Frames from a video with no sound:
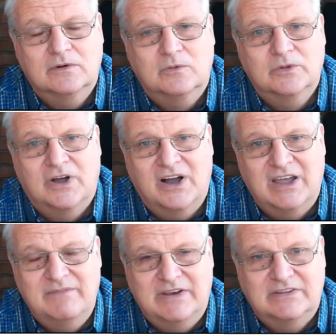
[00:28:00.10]
or the
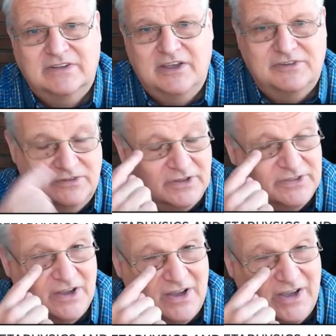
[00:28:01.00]
I meditation. Not
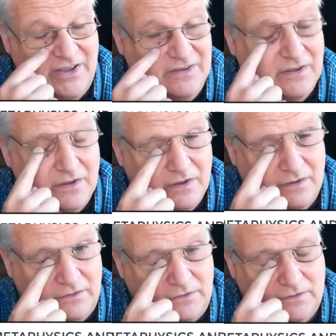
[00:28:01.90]
the I,
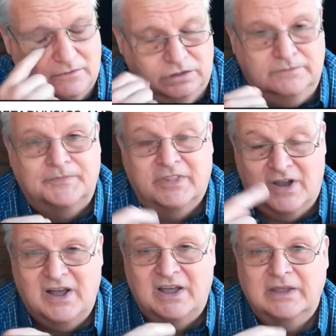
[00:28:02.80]
the
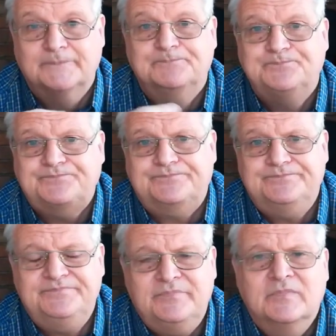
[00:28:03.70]
I.
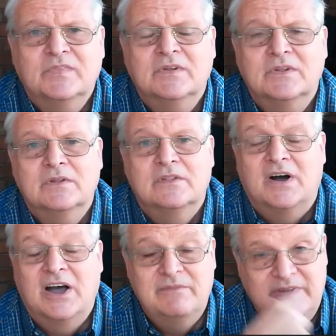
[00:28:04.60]
The
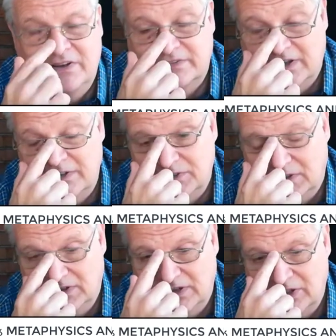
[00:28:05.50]
I
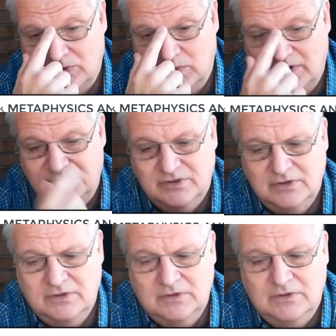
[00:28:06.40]
meditation. In other words,
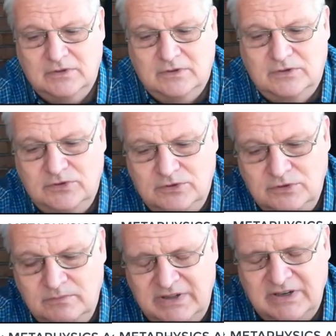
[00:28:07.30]

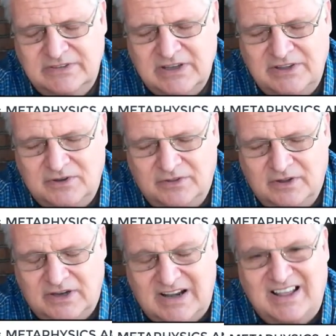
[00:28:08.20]
you meditate on
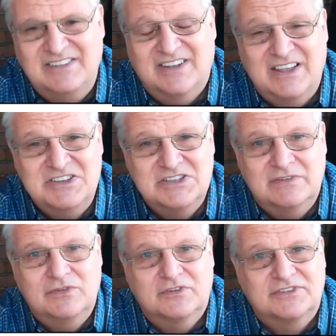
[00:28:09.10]
the realization
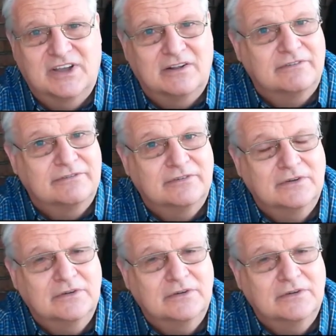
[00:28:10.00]
of yourself,